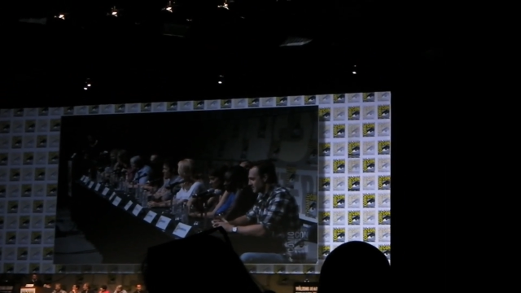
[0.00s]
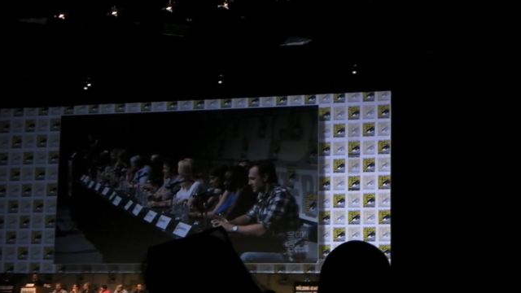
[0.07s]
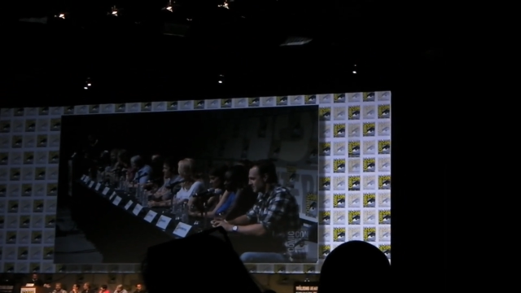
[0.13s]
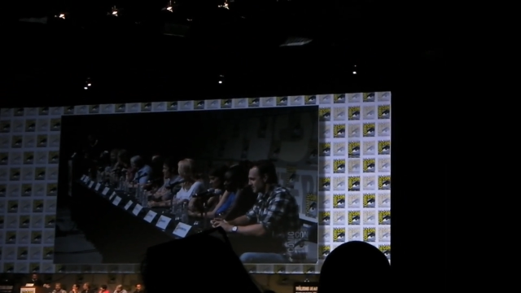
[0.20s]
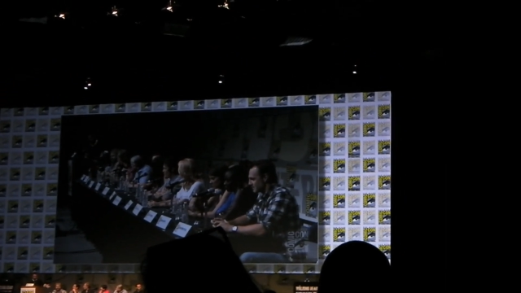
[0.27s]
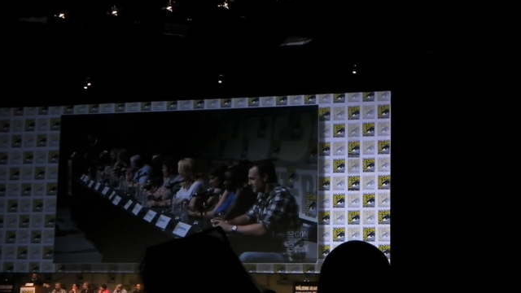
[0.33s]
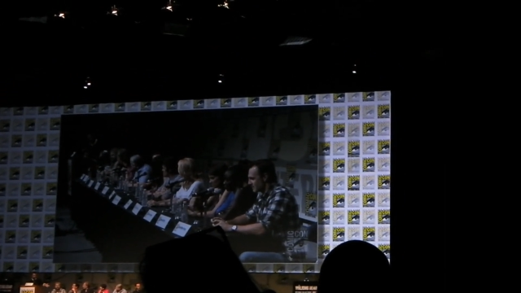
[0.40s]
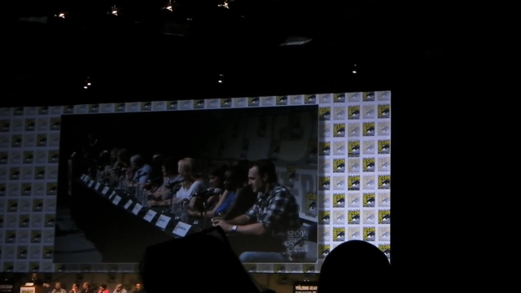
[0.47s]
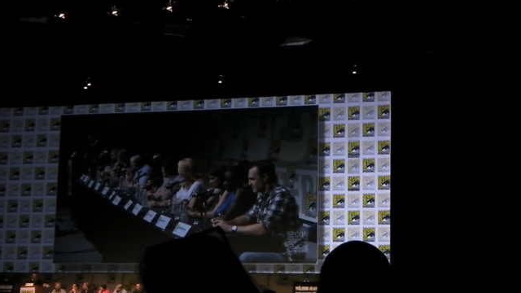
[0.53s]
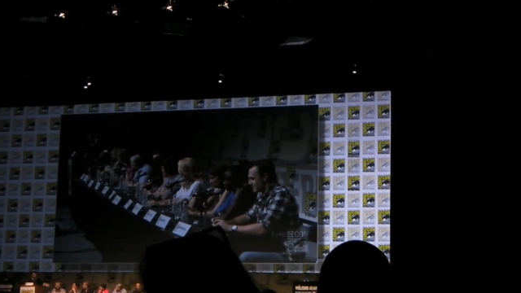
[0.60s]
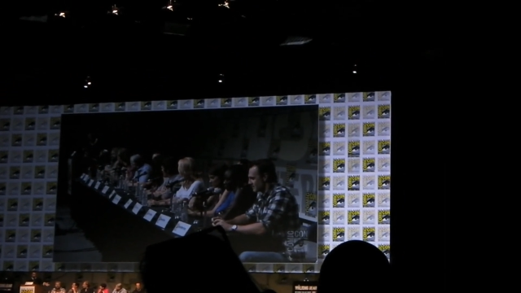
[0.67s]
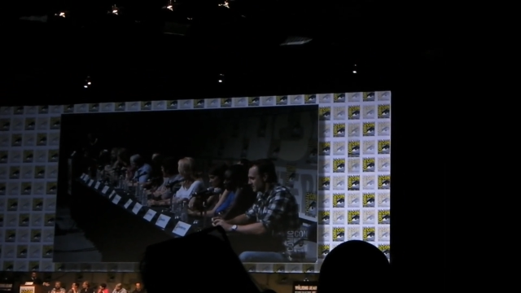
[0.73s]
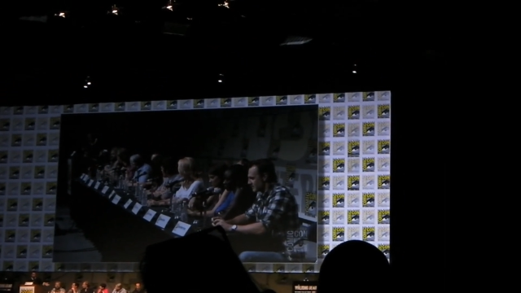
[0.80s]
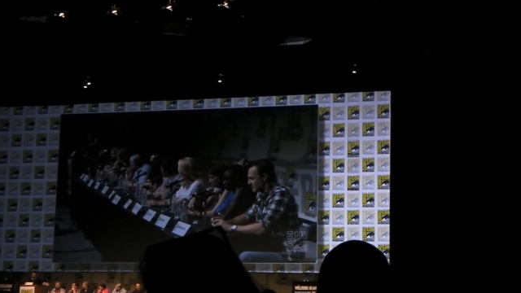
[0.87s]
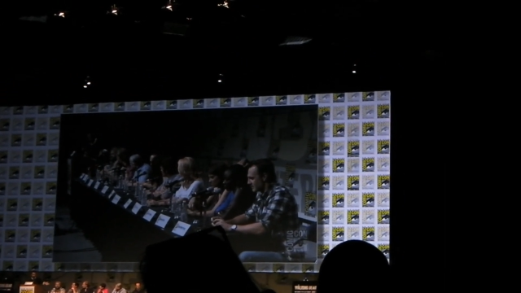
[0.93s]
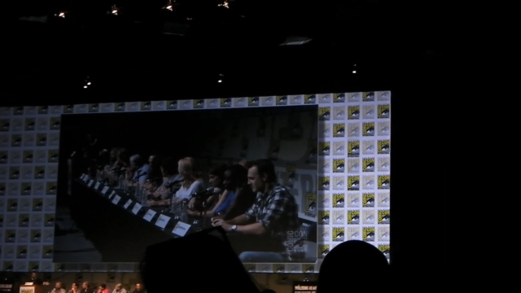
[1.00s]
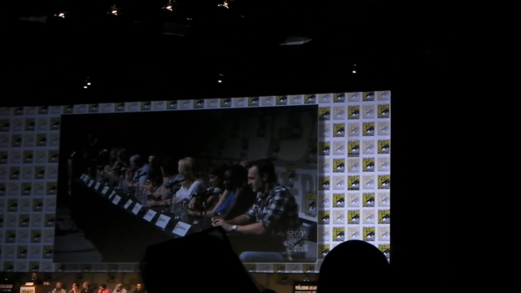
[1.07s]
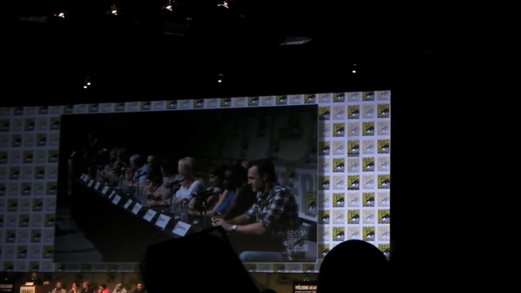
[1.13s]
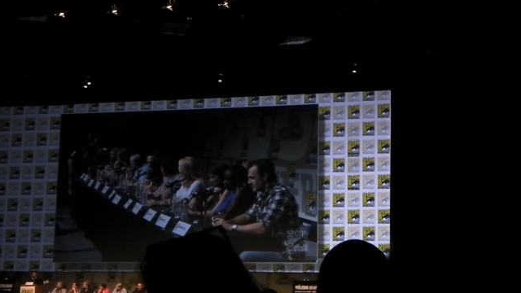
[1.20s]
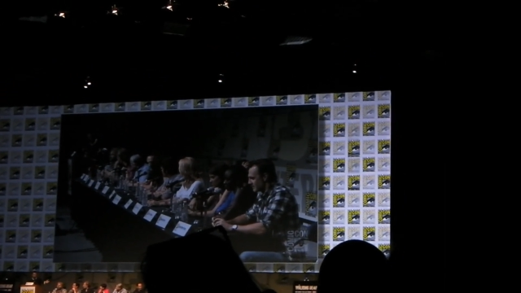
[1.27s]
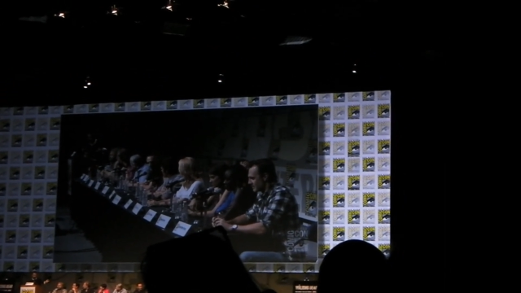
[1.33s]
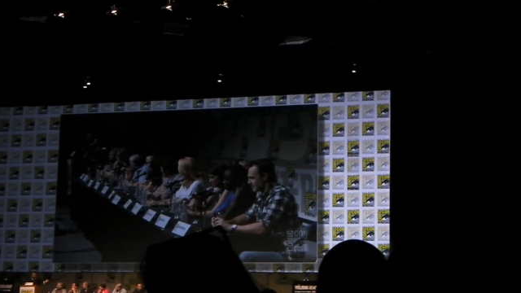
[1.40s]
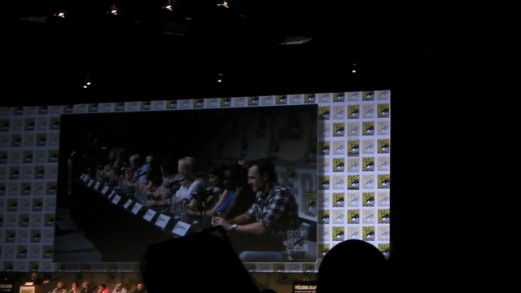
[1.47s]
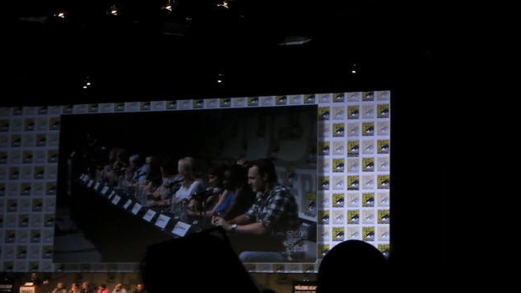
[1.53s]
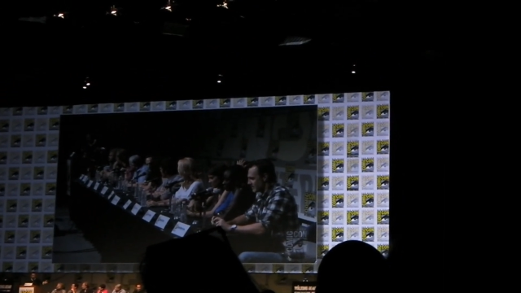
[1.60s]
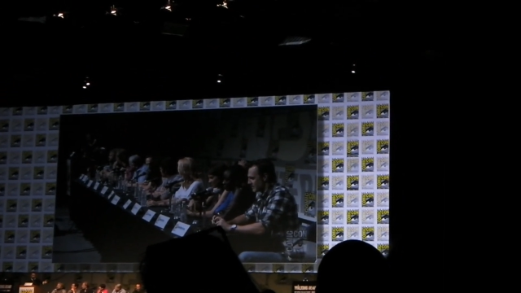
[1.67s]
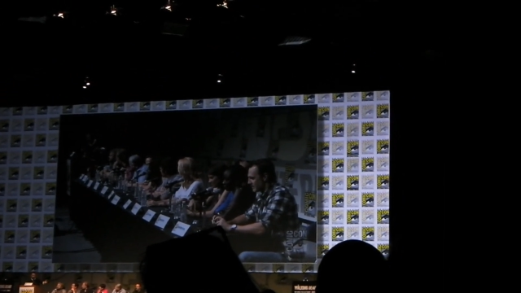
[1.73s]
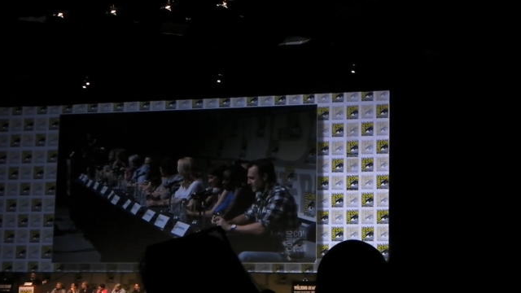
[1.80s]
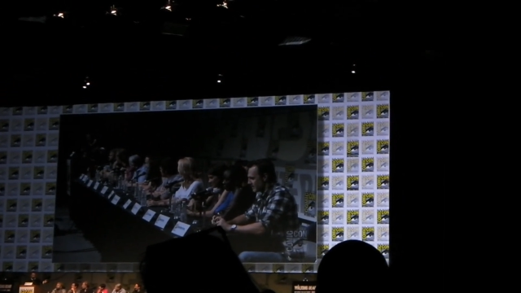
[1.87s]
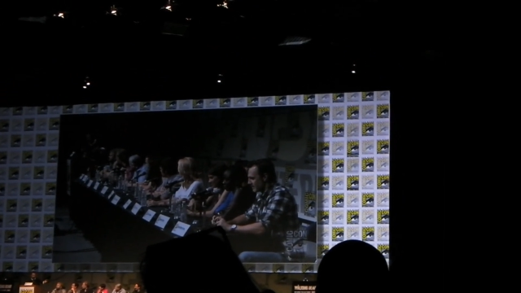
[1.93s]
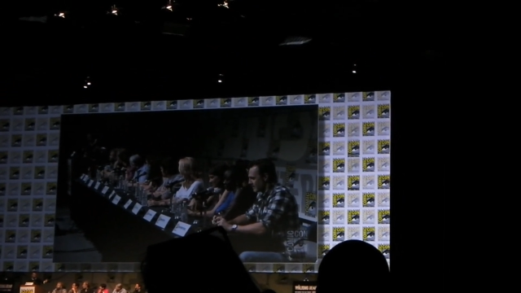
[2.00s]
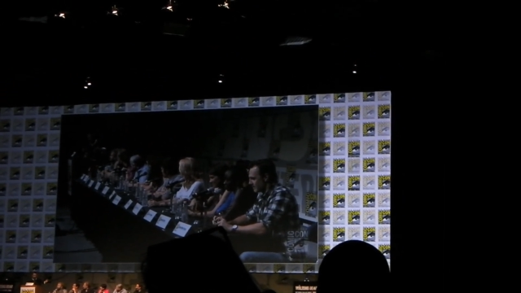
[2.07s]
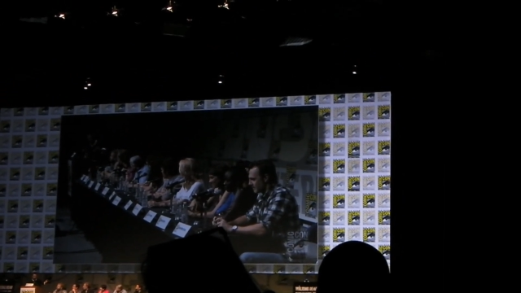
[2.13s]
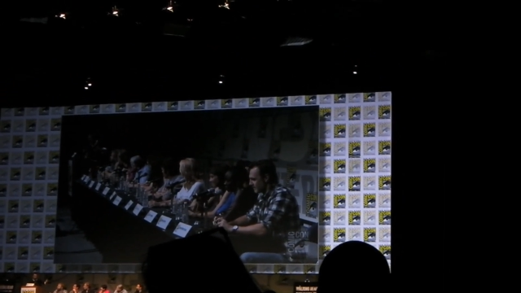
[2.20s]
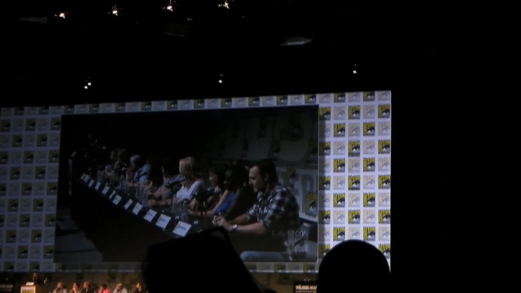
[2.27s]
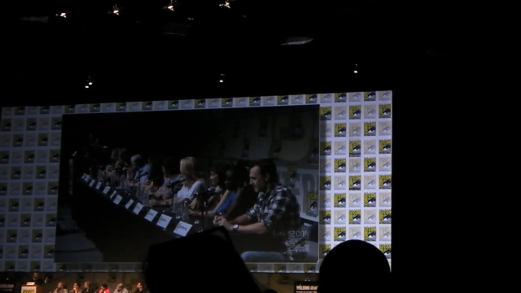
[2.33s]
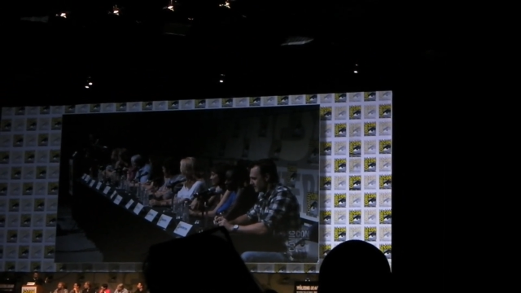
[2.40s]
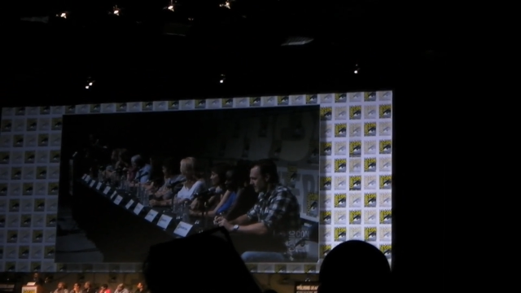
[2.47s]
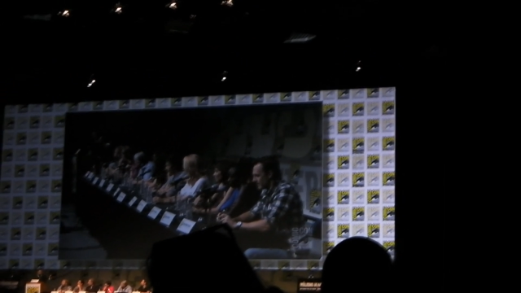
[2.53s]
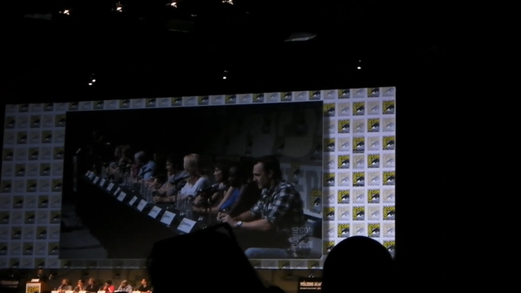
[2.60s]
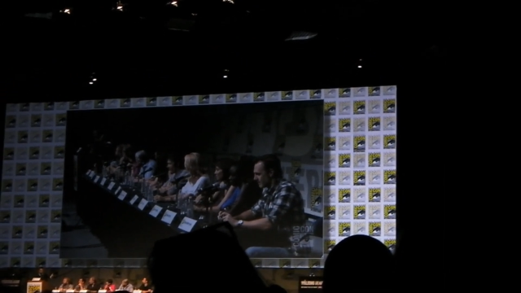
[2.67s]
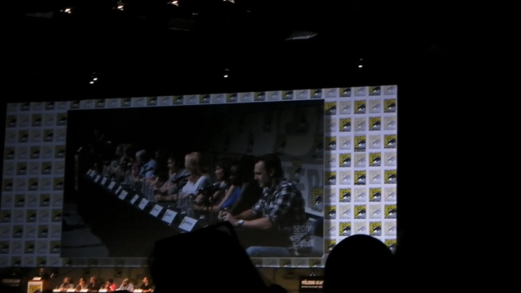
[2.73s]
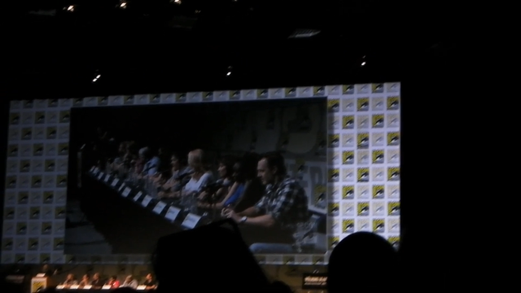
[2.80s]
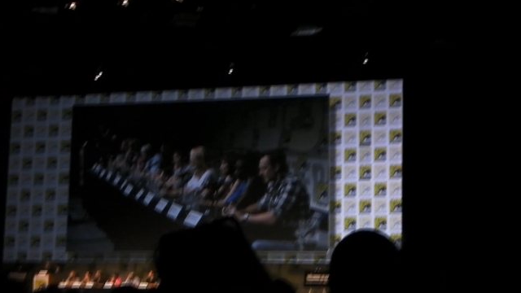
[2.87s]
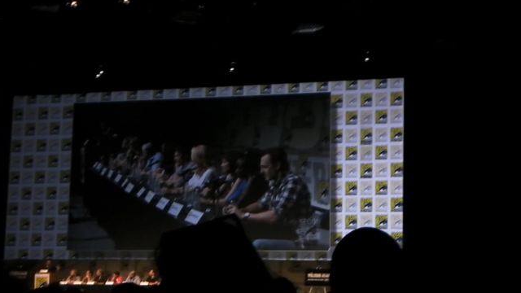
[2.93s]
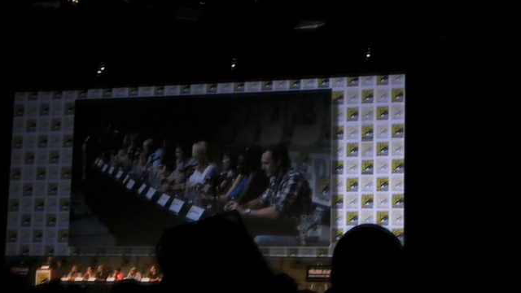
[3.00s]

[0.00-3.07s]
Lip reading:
(no speaker visible)